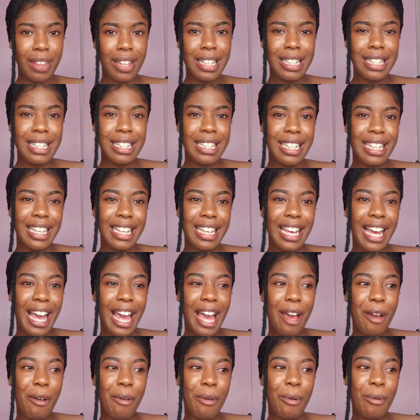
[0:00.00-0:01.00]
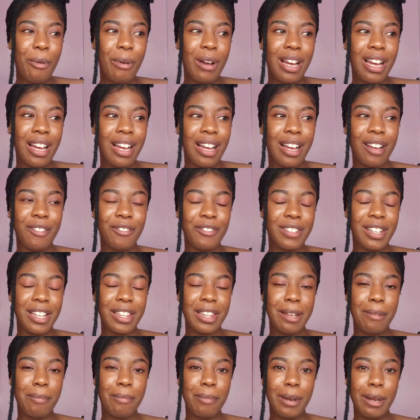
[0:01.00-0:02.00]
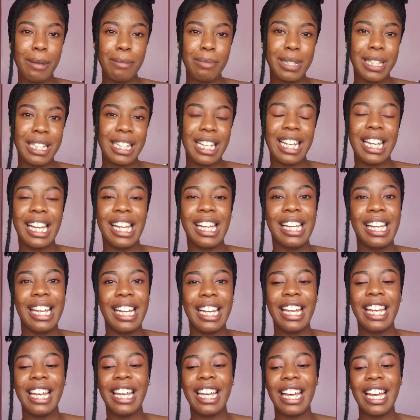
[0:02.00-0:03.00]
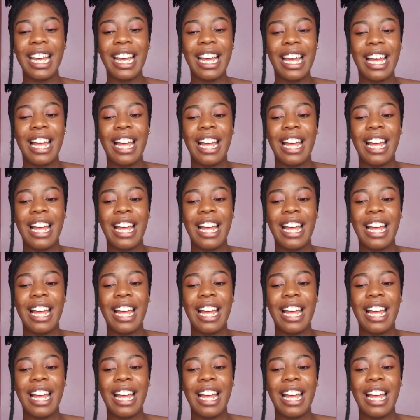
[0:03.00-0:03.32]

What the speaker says: see, we were after the preps, nini nini.